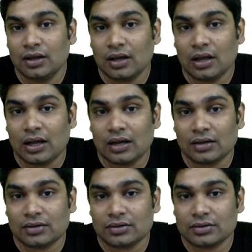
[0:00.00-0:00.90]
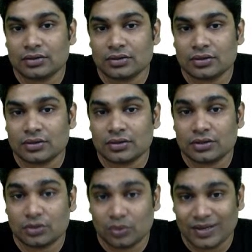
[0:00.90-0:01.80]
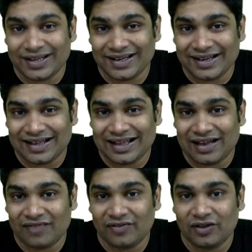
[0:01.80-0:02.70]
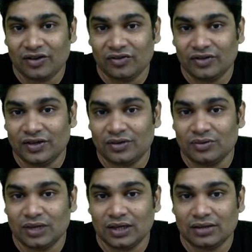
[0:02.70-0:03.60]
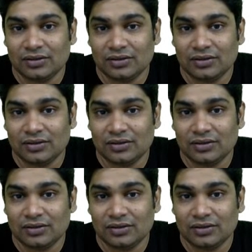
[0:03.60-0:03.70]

r square alpha over 2r.